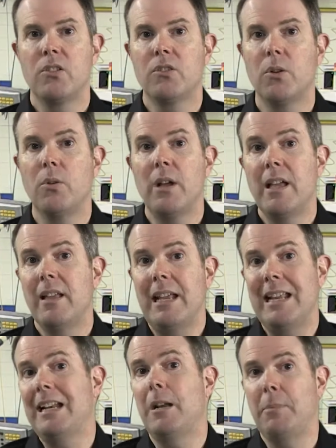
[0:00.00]
So
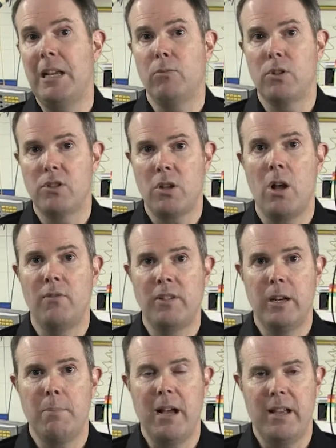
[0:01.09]
it ended up being resolved
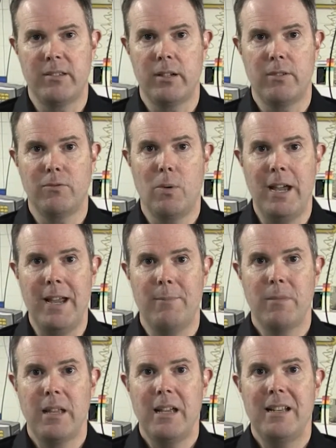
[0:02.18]
in a positive way.
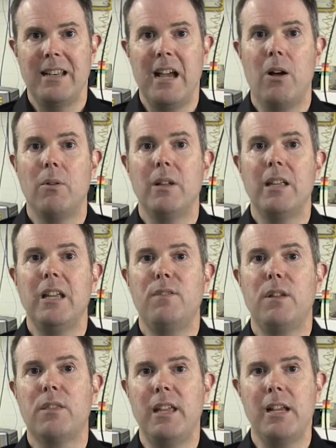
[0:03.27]
Now, if
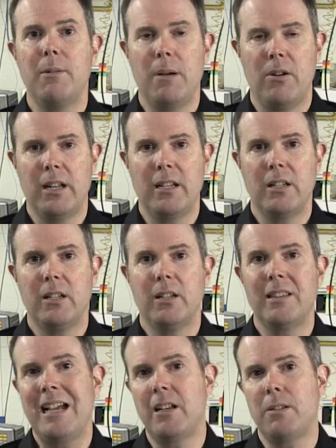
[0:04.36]
you think about it,
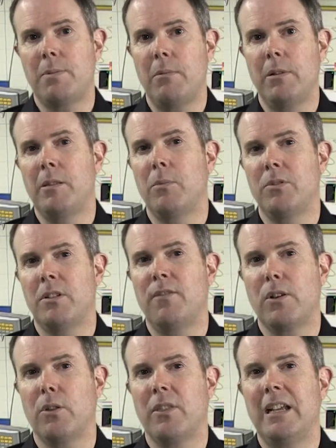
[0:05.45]
that is probably the most
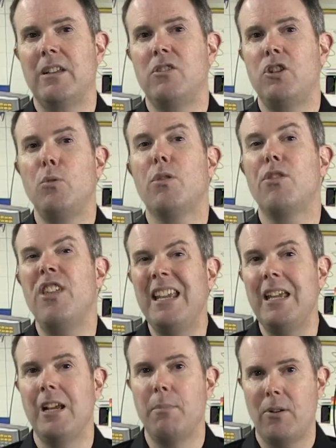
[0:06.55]
difficult thing is you
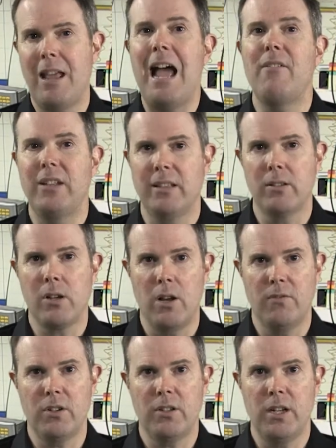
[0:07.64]
thinking about having this
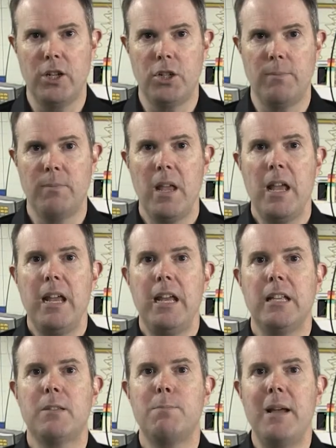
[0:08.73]
conversation
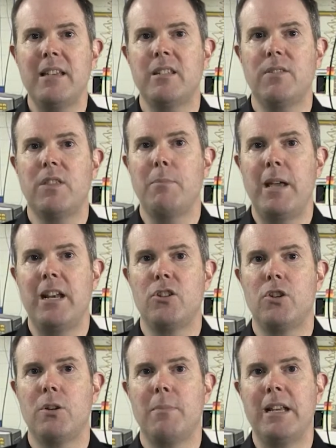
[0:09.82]
it's best if the
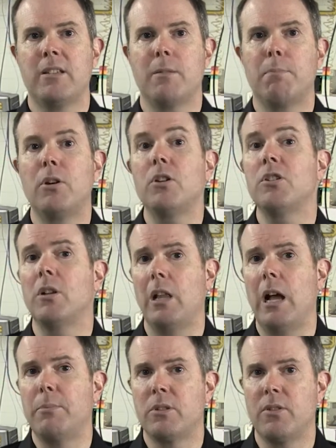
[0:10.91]
manager makes a personal
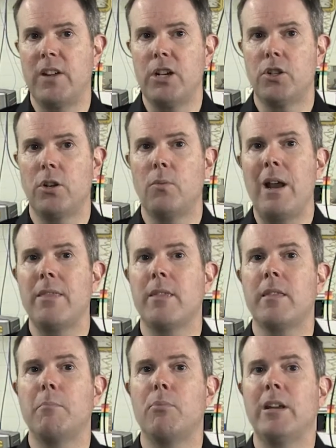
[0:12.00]
observation rather
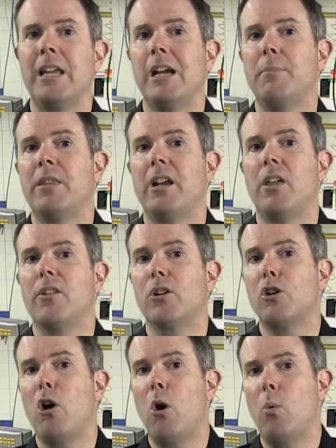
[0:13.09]
than bringing up that other
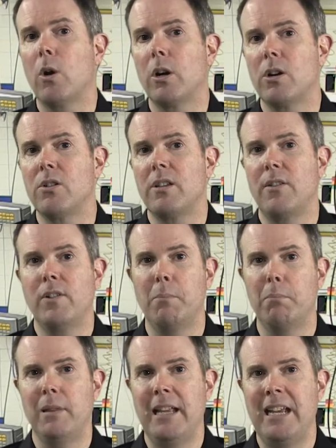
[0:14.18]
coworkers have
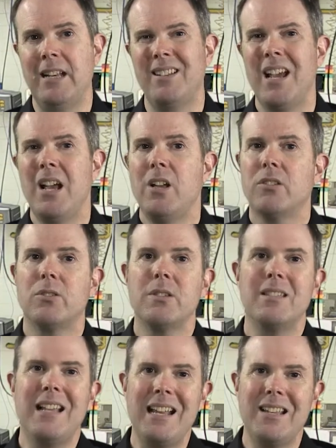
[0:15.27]
complained. So
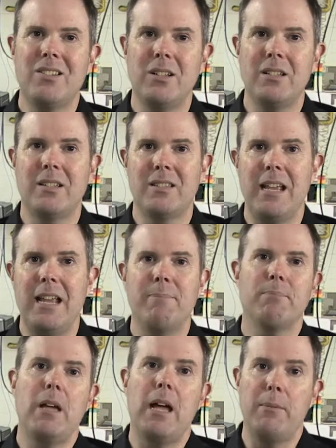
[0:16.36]
it's not as good to say,
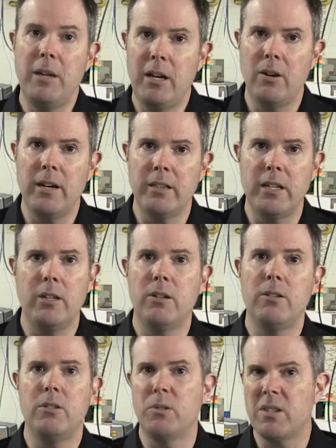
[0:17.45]
I'm hearing that
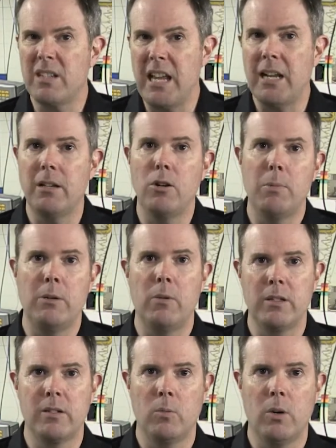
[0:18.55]
you, you stink and nobody
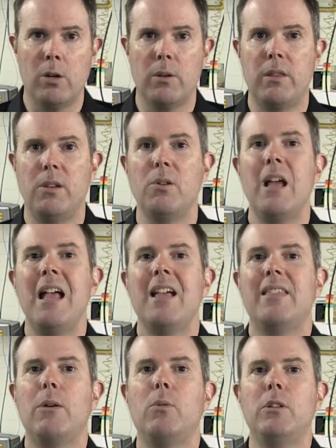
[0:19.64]
wants to work with you.
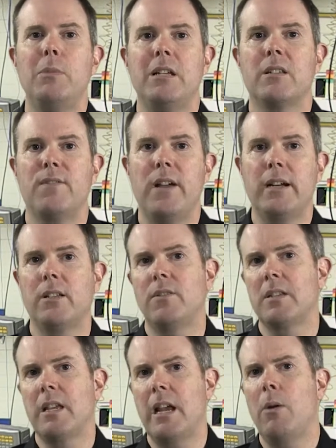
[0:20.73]
That wouldn't be as effective
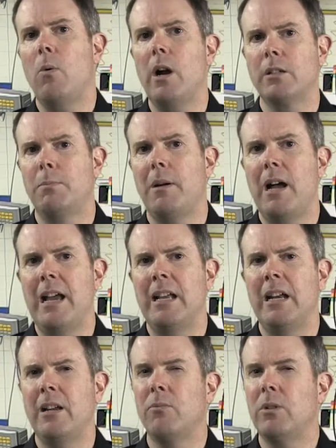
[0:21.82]
as, hey, I walked by
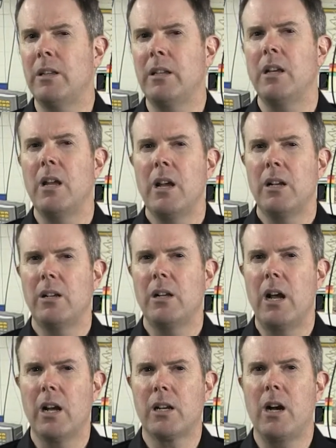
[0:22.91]
and I really
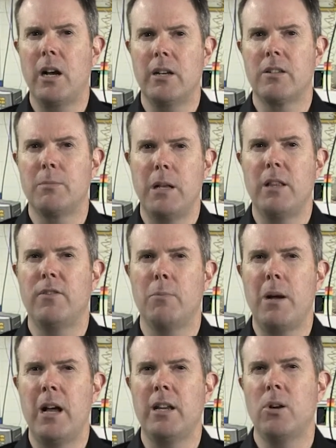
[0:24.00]
uh, caught a smell of your
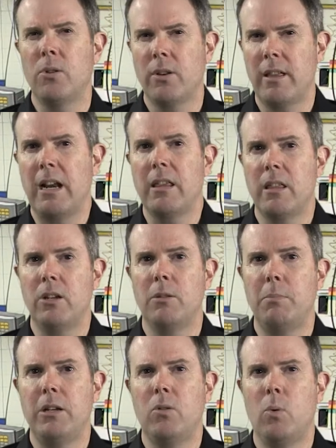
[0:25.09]
body odor that I think
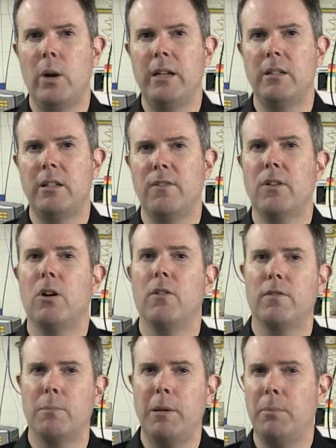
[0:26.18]
could be quite difficult
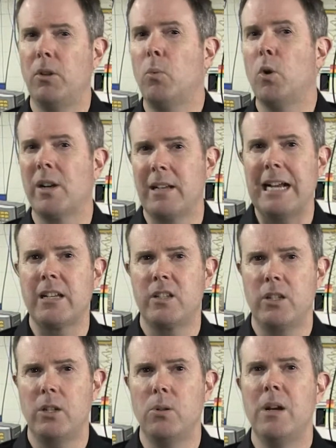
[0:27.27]
for people to work next
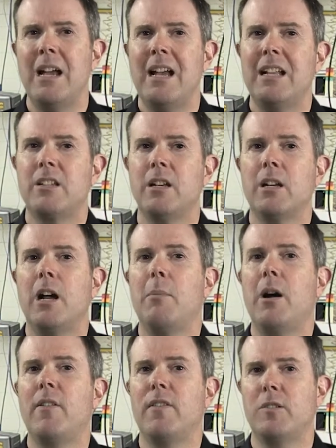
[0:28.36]
to you. It's going to come
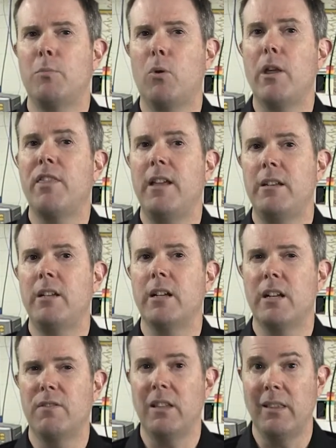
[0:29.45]
off as more authentic
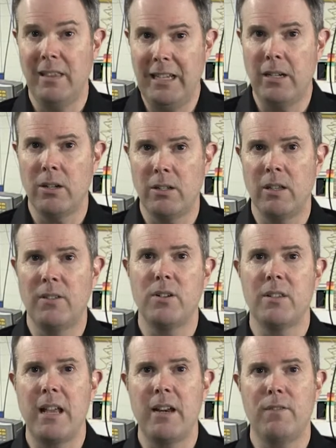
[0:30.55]
if the leader
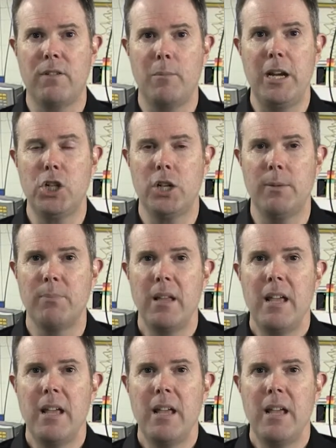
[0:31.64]
delivers that information.